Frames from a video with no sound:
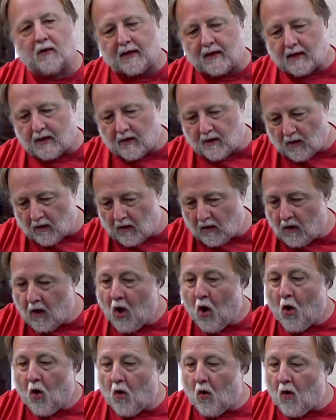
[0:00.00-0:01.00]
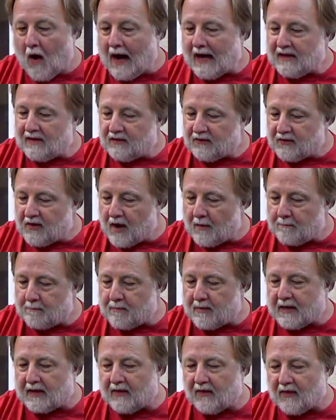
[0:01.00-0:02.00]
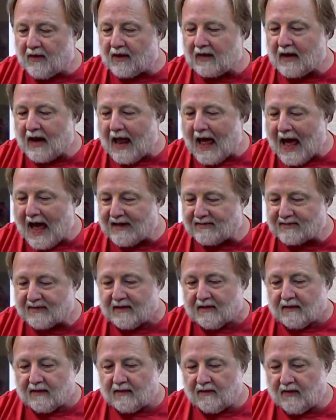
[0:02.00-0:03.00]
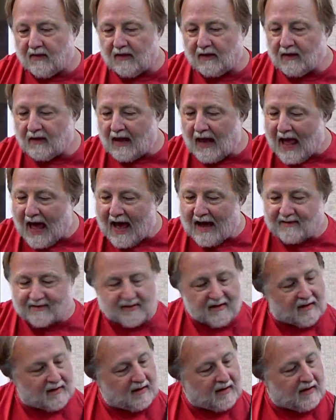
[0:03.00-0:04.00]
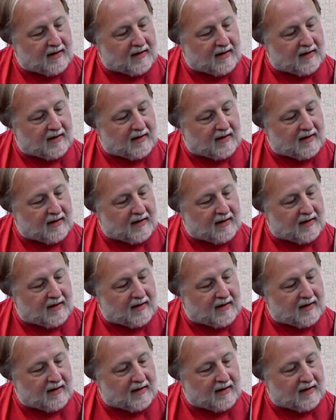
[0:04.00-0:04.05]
It all winds up in the glass, the glass.